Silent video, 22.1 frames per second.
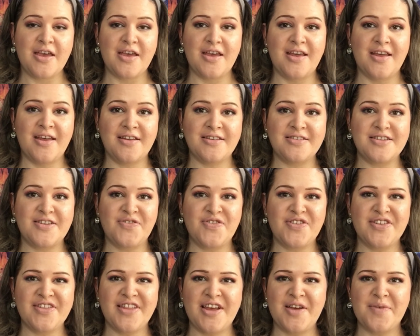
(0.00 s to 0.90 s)
And
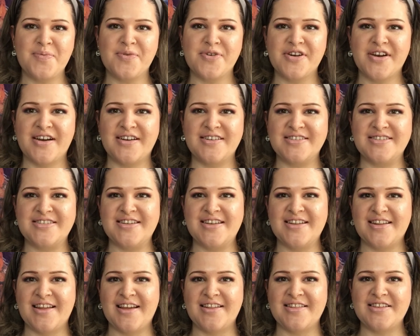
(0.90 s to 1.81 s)
if you like more
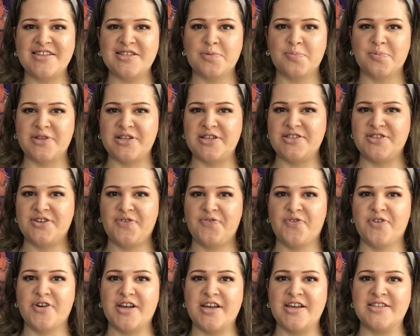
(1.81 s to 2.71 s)
content like this, please don't
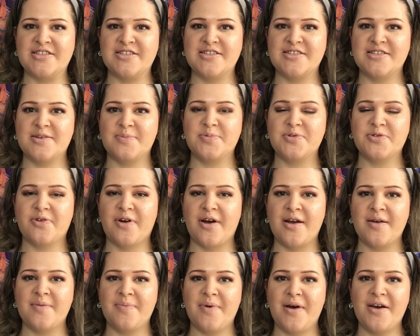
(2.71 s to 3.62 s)
forget to
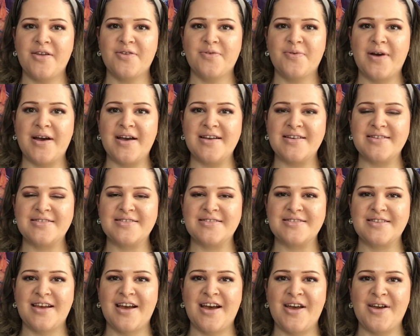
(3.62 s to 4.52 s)
subscribe.
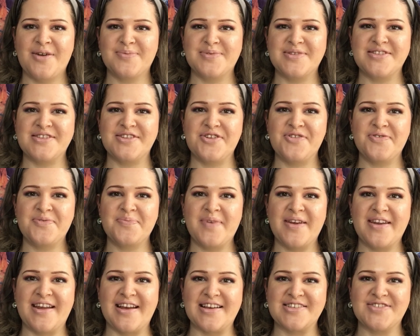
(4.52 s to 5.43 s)
Otherwise, I hope to see you in
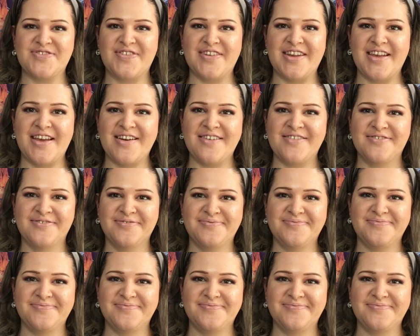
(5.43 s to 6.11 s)
my next video.